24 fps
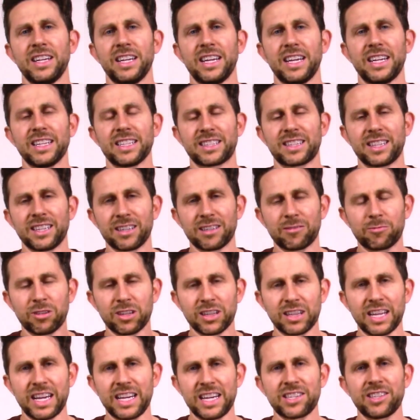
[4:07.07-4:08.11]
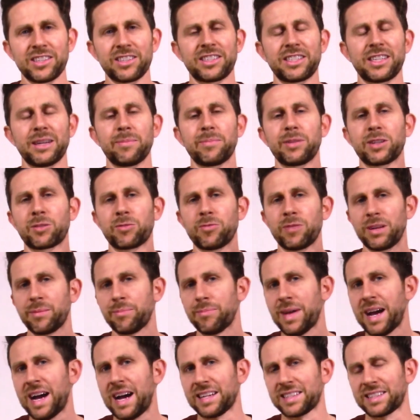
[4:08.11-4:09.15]
Is the relationship
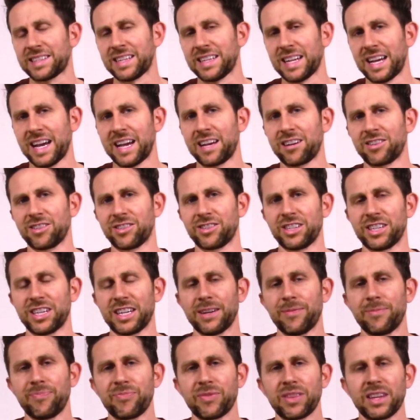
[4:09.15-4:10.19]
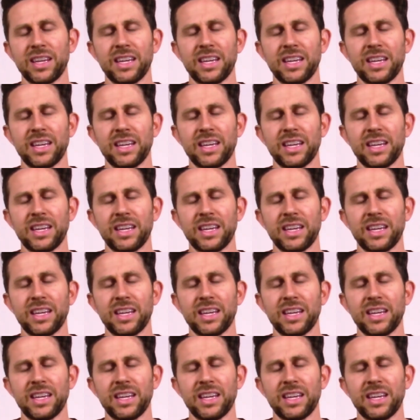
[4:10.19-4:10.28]
between mass and energy.